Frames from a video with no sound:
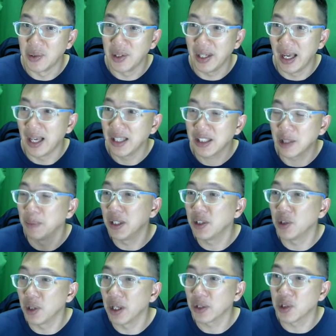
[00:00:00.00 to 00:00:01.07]
asking me
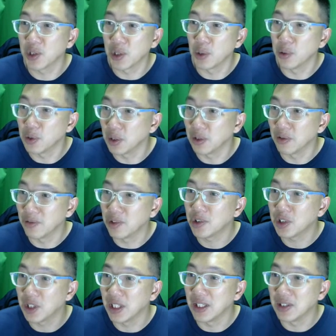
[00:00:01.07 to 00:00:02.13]
to actually go to
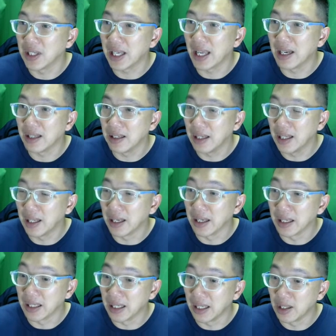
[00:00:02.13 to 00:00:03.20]
university to get it
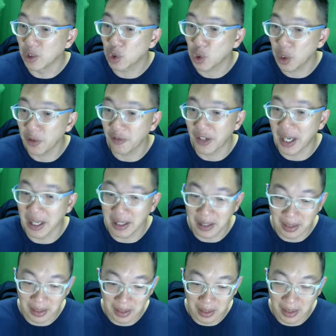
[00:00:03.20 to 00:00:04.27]
like certified.
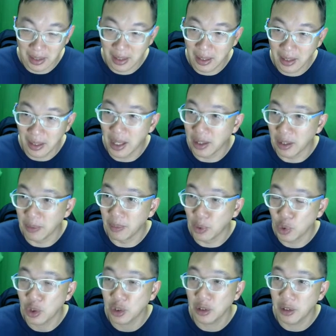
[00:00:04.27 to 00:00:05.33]
No,
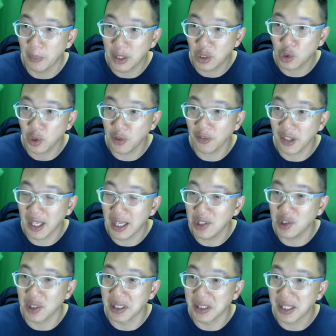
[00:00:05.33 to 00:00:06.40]
the best
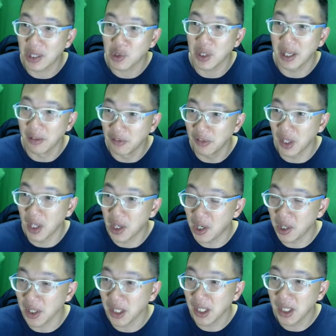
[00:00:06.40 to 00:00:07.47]
certification is actually a
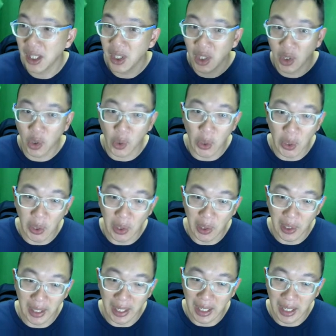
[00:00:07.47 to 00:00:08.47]
vlog, or